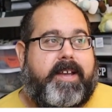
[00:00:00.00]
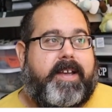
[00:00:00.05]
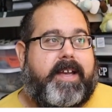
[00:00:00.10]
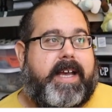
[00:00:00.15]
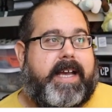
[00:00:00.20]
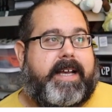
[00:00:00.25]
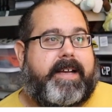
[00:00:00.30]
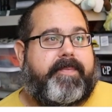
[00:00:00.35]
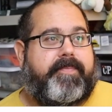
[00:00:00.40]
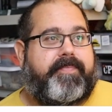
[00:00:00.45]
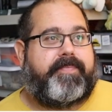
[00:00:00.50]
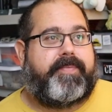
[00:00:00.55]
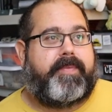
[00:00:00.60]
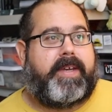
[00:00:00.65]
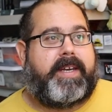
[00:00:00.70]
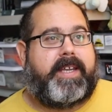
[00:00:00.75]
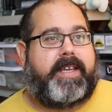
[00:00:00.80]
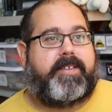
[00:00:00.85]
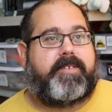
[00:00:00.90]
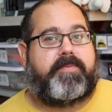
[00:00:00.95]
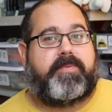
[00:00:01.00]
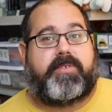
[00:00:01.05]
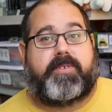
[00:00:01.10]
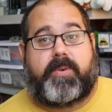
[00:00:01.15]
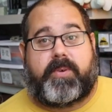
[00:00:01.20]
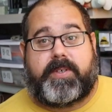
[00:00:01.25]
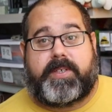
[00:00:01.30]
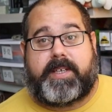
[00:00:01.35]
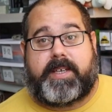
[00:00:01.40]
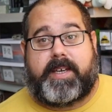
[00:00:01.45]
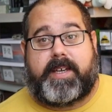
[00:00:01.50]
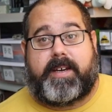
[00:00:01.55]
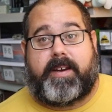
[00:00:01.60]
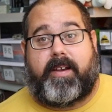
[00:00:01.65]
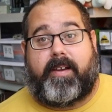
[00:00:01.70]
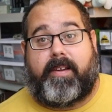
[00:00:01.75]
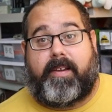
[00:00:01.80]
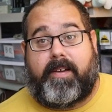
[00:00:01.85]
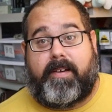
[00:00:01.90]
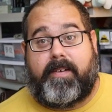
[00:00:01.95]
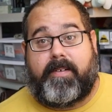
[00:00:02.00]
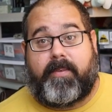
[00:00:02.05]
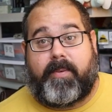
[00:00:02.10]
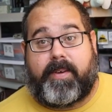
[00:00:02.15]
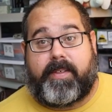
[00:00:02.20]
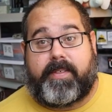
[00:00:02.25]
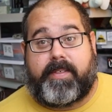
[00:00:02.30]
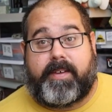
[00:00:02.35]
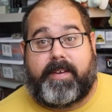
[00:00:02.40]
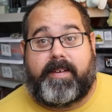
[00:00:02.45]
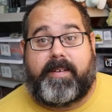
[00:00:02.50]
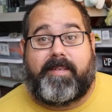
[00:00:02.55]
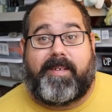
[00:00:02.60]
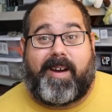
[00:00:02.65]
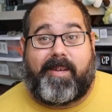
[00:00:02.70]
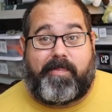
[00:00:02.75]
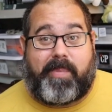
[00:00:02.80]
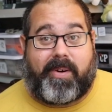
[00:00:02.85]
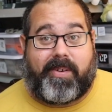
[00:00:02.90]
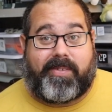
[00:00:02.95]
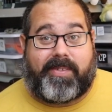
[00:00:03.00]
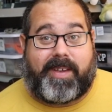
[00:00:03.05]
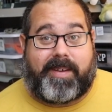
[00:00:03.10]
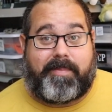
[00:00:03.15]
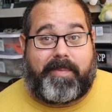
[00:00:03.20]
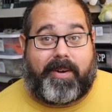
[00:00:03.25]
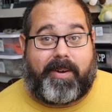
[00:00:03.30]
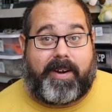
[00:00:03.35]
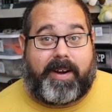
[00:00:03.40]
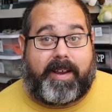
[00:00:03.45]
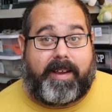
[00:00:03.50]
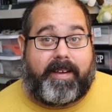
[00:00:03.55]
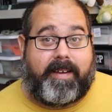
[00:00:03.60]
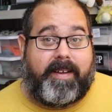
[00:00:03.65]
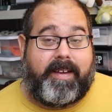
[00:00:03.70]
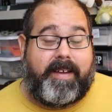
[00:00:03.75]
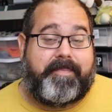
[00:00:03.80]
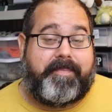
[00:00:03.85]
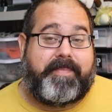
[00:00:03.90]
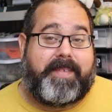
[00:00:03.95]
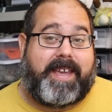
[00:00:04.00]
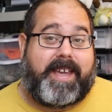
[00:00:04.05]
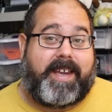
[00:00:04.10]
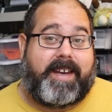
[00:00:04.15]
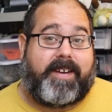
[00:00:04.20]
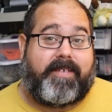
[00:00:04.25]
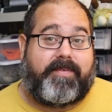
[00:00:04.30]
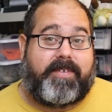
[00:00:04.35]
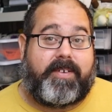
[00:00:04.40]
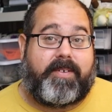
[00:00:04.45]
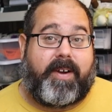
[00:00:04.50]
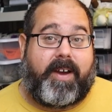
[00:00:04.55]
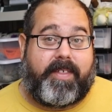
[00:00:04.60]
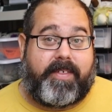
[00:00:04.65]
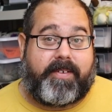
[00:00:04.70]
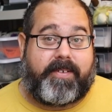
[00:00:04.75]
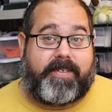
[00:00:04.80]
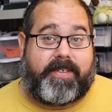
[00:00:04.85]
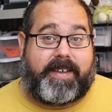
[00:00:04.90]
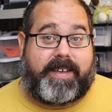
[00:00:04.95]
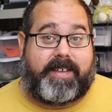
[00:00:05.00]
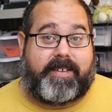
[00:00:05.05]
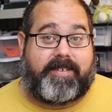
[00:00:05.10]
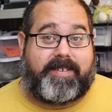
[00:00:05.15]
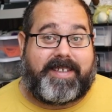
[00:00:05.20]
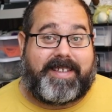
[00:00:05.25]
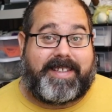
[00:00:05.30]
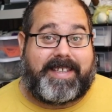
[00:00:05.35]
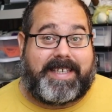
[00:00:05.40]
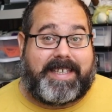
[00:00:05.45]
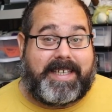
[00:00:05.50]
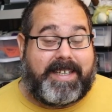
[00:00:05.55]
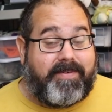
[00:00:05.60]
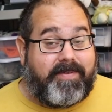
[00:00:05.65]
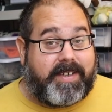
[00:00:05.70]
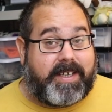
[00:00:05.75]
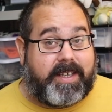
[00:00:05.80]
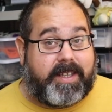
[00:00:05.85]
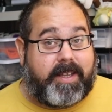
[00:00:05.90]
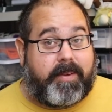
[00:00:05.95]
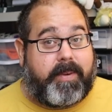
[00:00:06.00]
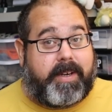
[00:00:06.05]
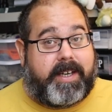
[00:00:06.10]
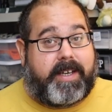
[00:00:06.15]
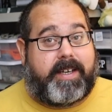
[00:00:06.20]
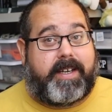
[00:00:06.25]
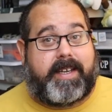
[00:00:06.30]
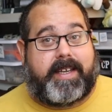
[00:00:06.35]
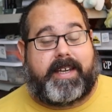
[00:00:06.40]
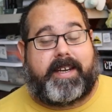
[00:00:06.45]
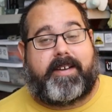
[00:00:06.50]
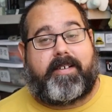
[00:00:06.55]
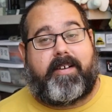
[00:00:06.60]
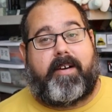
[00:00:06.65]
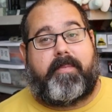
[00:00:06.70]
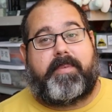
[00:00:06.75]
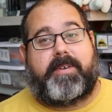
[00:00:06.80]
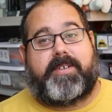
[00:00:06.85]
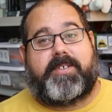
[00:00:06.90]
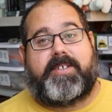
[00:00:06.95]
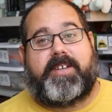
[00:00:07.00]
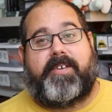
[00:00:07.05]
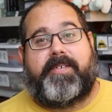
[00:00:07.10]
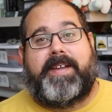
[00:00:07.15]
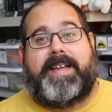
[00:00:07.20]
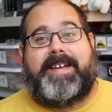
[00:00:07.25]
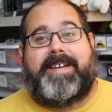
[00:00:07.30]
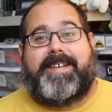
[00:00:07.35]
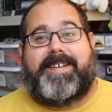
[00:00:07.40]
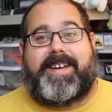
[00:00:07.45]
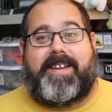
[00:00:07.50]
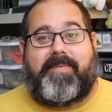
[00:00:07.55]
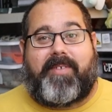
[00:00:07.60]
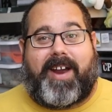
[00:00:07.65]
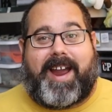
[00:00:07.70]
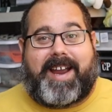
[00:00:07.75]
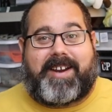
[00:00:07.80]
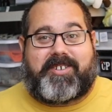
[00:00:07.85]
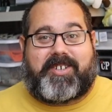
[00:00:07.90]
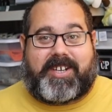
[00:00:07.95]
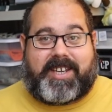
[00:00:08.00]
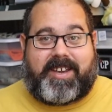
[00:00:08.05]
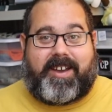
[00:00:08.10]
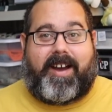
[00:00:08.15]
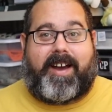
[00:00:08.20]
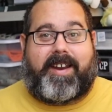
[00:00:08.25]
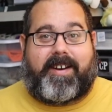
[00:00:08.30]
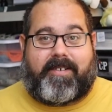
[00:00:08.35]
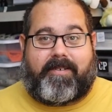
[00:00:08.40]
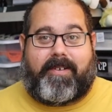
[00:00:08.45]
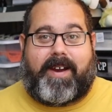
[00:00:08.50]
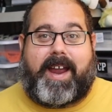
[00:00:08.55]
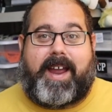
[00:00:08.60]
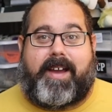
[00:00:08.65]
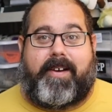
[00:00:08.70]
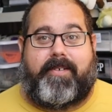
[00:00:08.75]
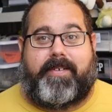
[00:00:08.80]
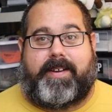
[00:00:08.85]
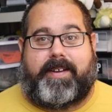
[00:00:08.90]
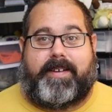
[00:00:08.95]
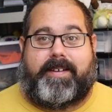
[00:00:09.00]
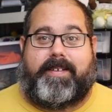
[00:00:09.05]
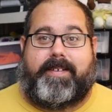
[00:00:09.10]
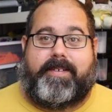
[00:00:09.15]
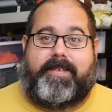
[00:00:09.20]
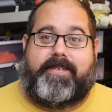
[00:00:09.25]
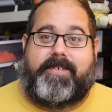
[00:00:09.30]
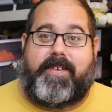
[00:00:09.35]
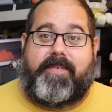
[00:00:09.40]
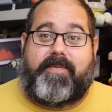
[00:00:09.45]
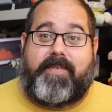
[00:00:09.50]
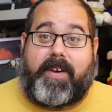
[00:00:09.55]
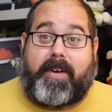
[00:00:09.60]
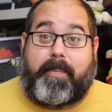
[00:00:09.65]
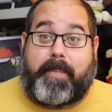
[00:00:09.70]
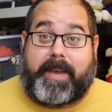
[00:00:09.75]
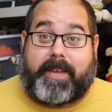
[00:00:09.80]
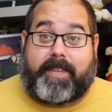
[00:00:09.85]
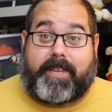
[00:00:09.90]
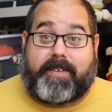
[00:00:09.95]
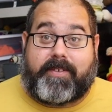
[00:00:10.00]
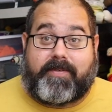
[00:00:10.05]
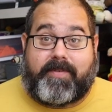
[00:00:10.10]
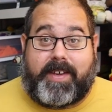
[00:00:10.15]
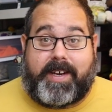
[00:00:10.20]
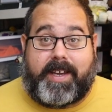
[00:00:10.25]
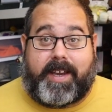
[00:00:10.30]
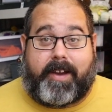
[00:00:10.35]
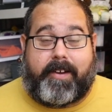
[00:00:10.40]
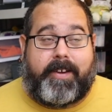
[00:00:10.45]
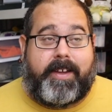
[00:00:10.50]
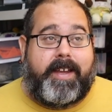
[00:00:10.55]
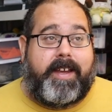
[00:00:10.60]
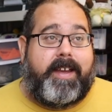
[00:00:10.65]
Um, we had to get some sourcing in along with a birthday party and a few other things in the evening that we needed to get accomplished. So never actually got around to filming this video.